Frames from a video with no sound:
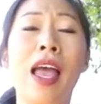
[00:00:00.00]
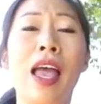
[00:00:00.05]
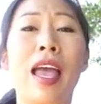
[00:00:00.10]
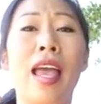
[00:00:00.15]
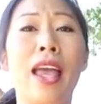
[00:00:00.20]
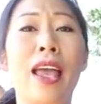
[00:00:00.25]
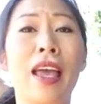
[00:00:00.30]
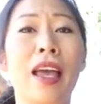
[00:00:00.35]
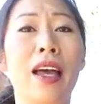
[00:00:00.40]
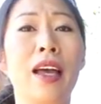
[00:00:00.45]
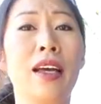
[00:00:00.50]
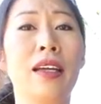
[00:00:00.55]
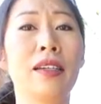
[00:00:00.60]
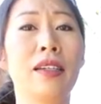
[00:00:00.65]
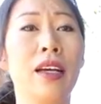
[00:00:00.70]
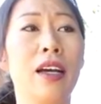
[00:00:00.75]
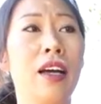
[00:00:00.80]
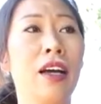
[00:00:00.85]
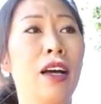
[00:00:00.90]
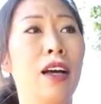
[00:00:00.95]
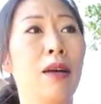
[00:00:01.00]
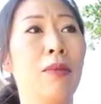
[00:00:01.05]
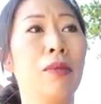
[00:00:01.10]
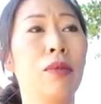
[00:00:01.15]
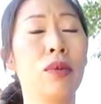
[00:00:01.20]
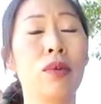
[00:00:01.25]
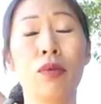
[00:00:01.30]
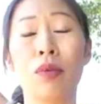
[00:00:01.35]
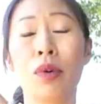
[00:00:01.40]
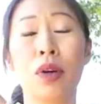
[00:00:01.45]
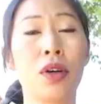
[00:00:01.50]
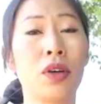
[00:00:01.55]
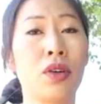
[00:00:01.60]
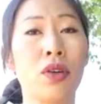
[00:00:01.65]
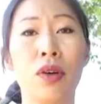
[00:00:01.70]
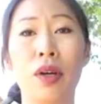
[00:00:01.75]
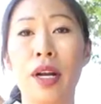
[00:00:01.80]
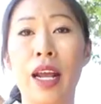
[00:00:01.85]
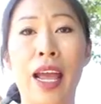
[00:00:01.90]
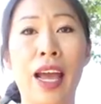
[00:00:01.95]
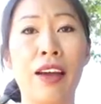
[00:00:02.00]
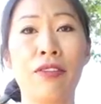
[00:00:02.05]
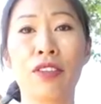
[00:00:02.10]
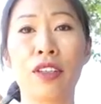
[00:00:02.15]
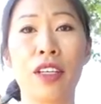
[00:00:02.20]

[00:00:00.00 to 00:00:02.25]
and we're going to have